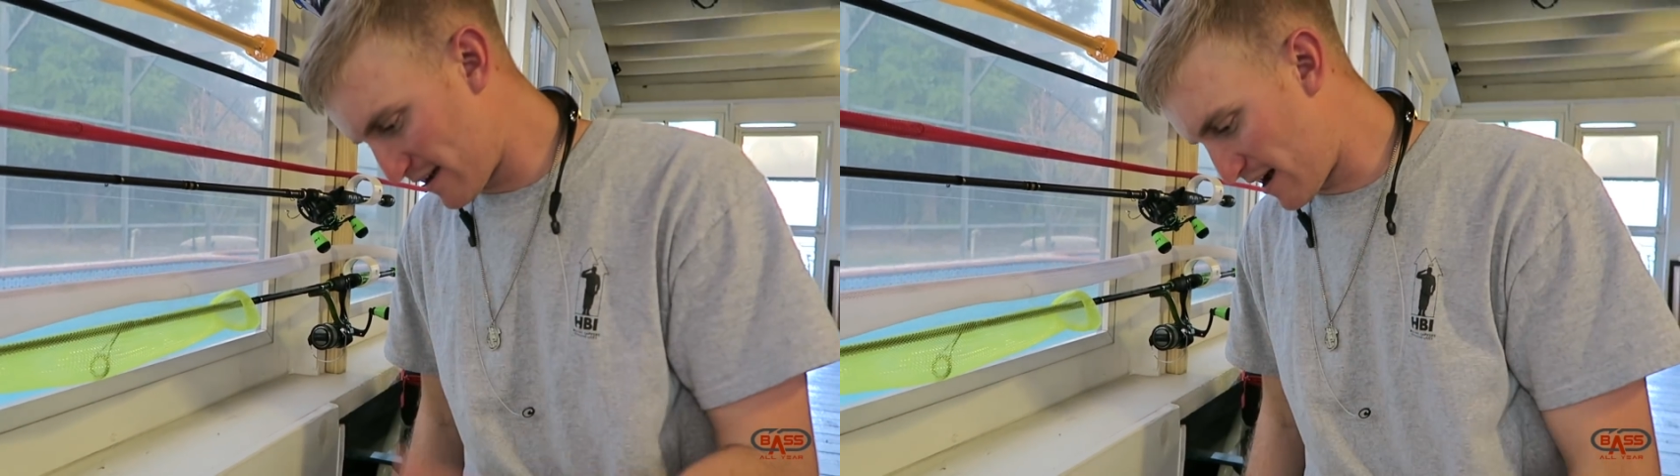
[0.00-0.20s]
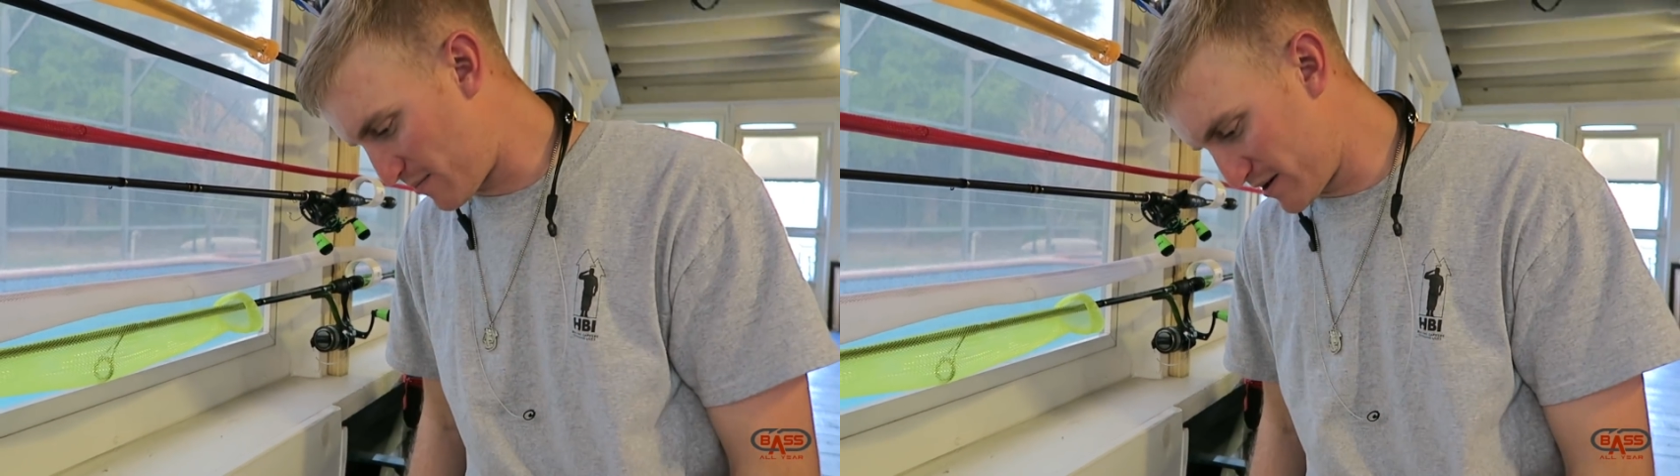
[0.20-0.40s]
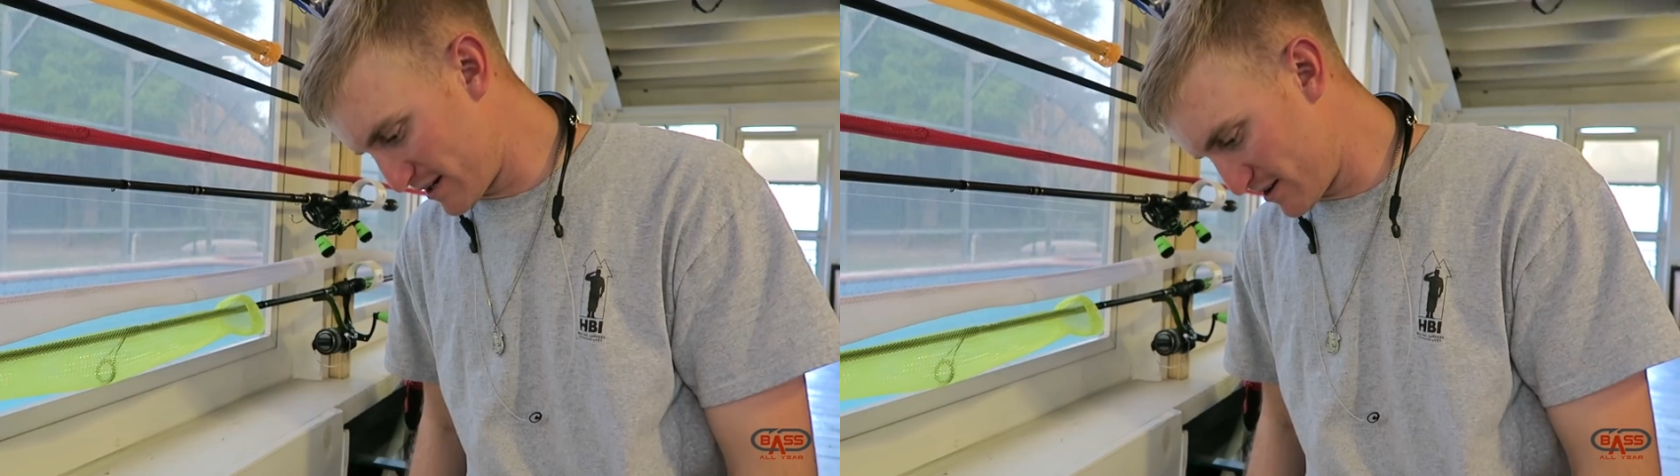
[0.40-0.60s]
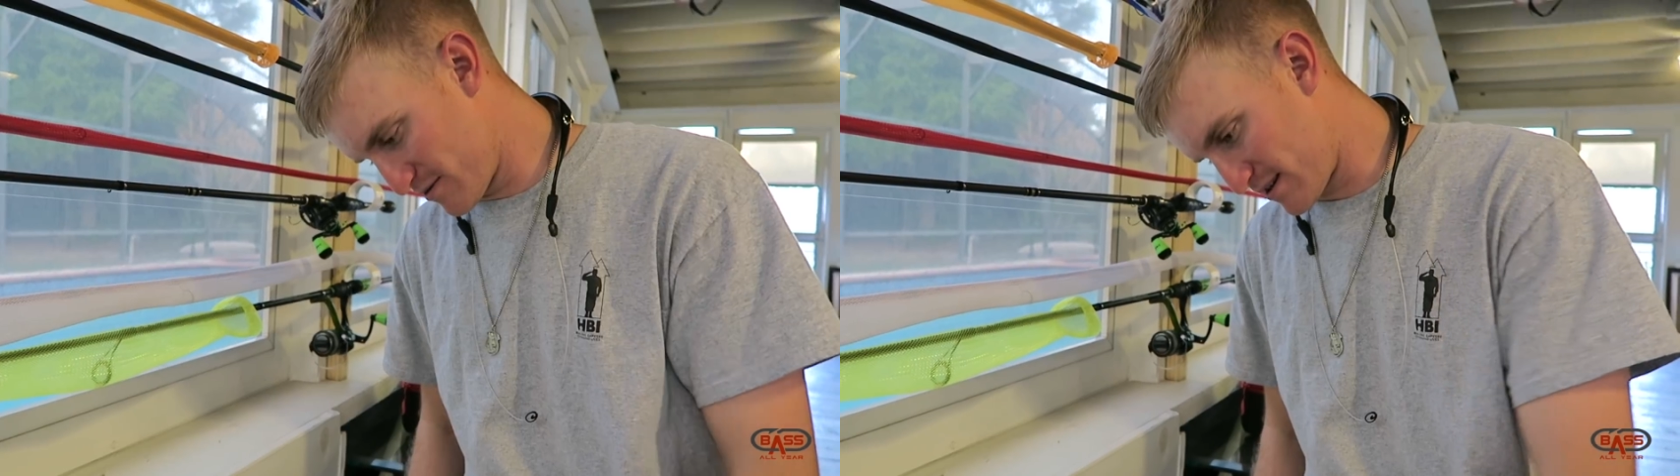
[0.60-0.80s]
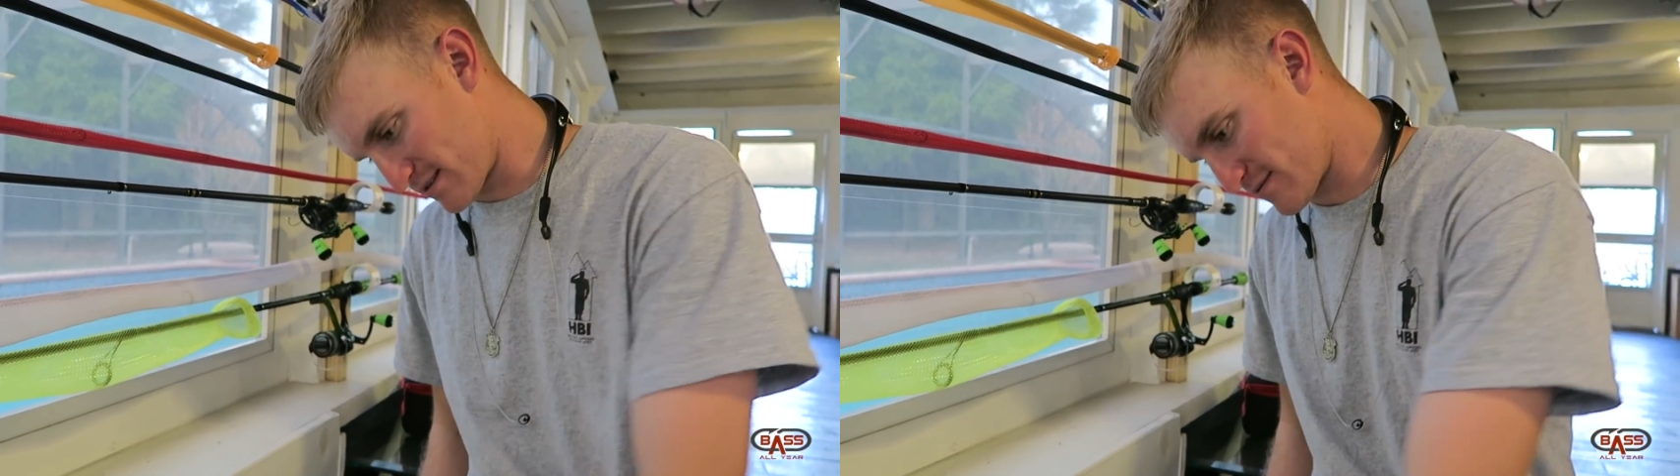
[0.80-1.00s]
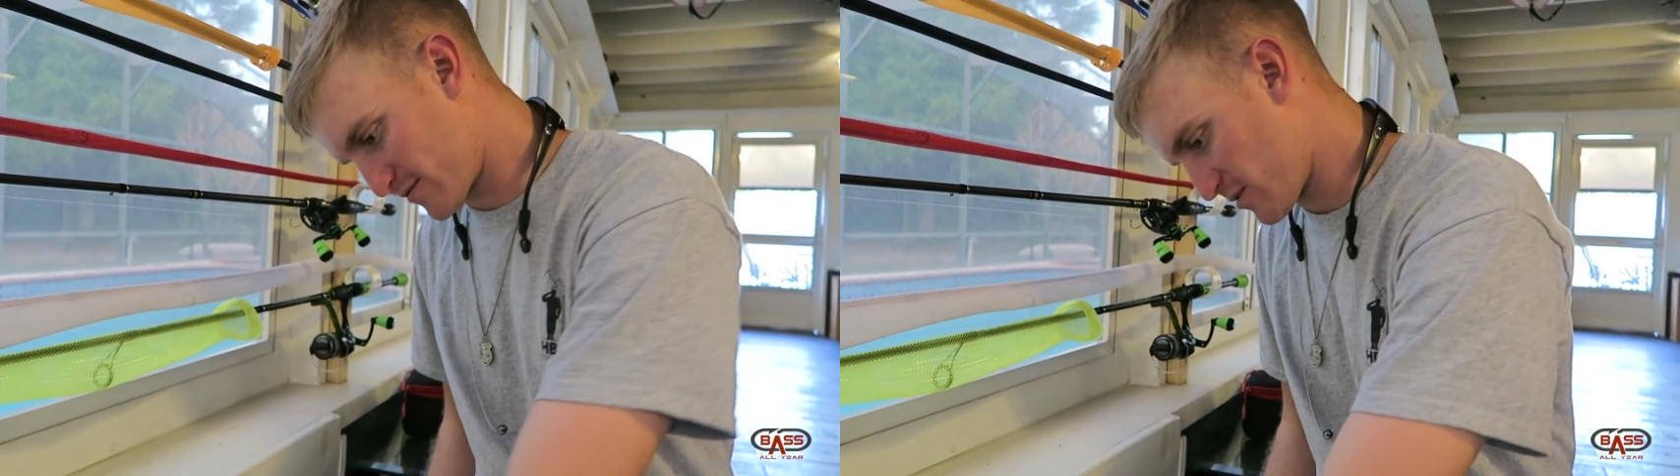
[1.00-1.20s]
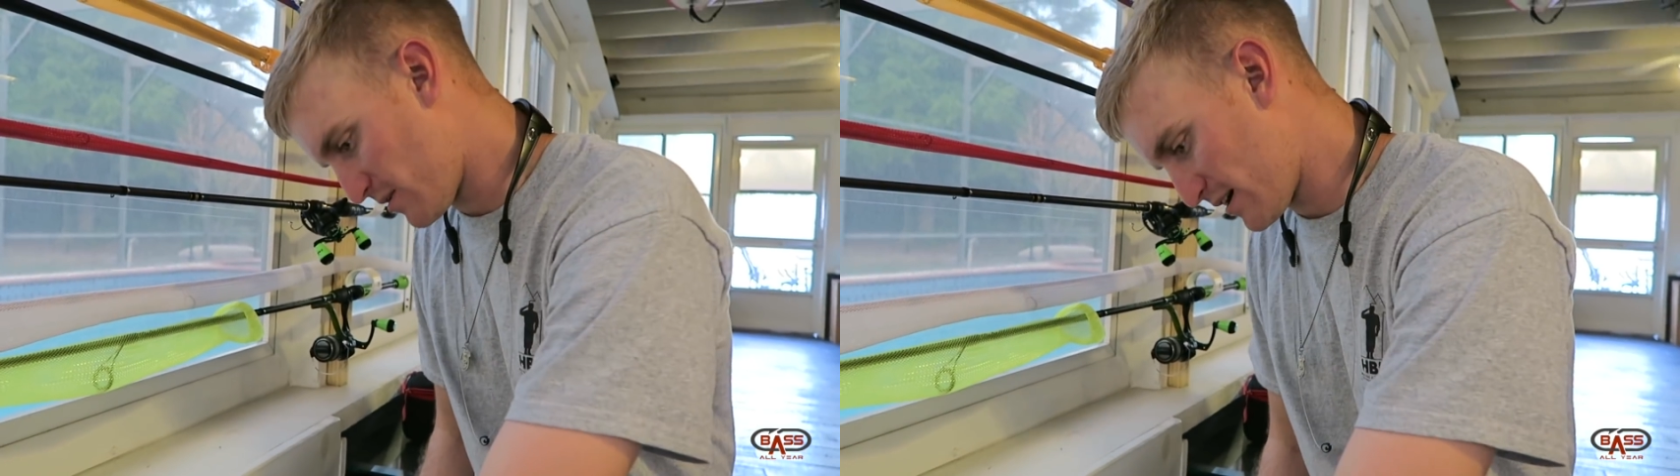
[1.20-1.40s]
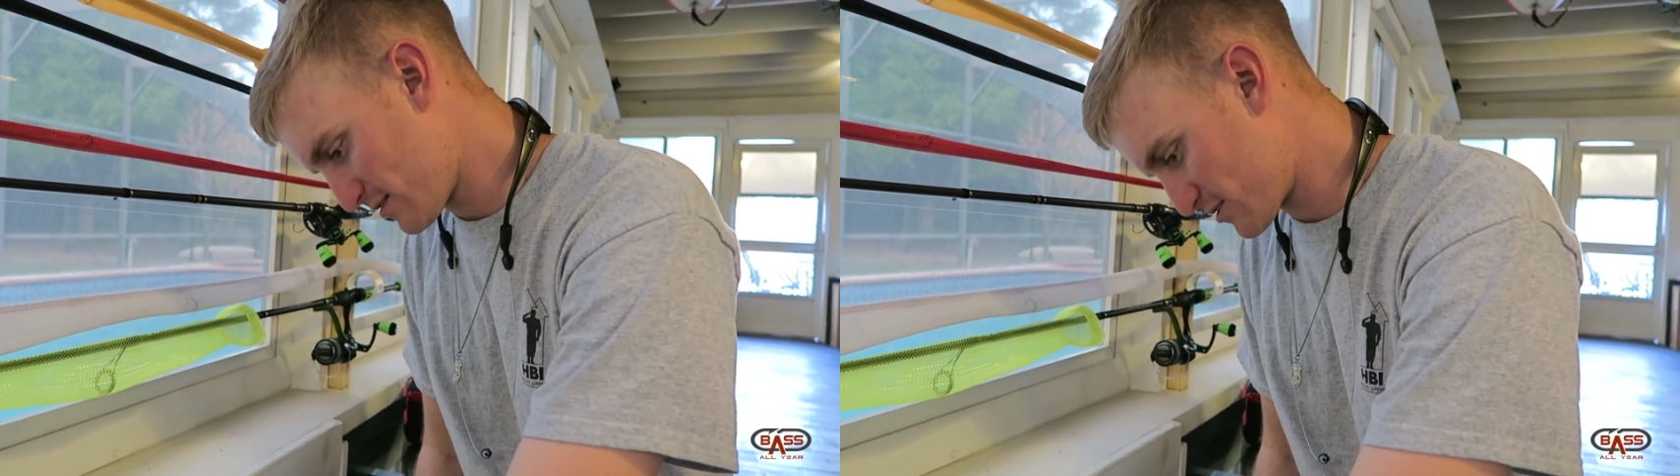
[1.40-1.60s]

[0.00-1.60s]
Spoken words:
I've been needing new tungsten for a while,